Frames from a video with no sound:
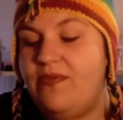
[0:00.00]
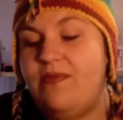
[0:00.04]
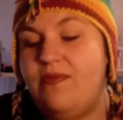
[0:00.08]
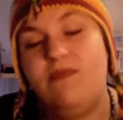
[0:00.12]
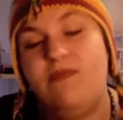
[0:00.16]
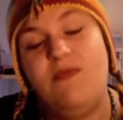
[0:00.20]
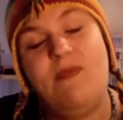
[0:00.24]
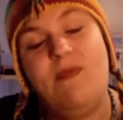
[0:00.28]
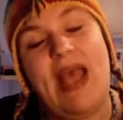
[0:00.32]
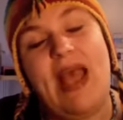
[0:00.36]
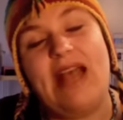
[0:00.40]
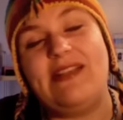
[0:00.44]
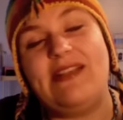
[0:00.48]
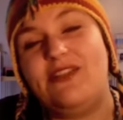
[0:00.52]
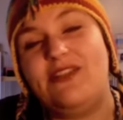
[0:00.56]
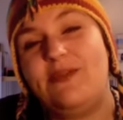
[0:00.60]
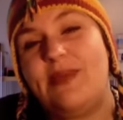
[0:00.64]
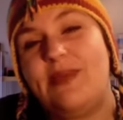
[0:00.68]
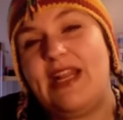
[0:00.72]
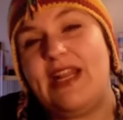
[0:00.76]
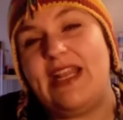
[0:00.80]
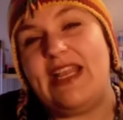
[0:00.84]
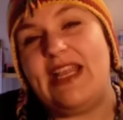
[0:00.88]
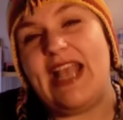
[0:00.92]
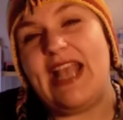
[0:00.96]

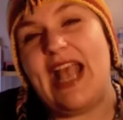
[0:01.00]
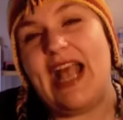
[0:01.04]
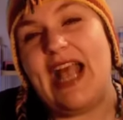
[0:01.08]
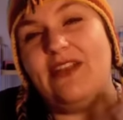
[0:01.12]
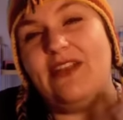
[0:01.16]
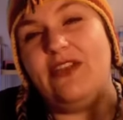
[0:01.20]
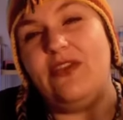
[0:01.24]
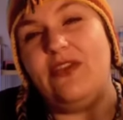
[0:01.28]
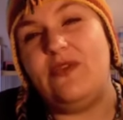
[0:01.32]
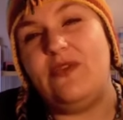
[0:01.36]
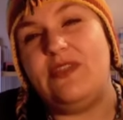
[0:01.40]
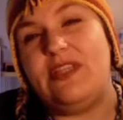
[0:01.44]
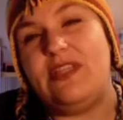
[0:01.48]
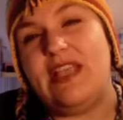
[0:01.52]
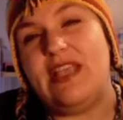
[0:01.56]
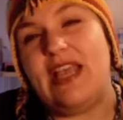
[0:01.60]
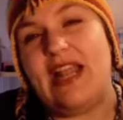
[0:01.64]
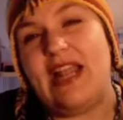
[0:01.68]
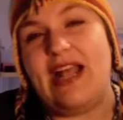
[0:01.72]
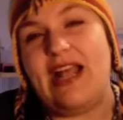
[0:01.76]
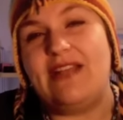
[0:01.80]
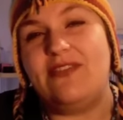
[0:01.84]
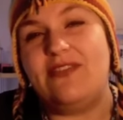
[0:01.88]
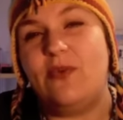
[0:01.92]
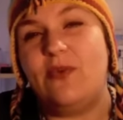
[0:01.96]
masturbating and using it
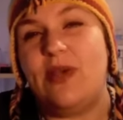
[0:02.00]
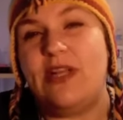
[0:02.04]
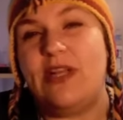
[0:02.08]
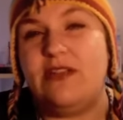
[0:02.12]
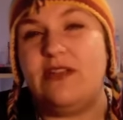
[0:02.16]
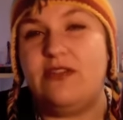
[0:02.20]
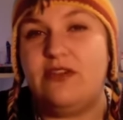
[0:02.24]
as a way to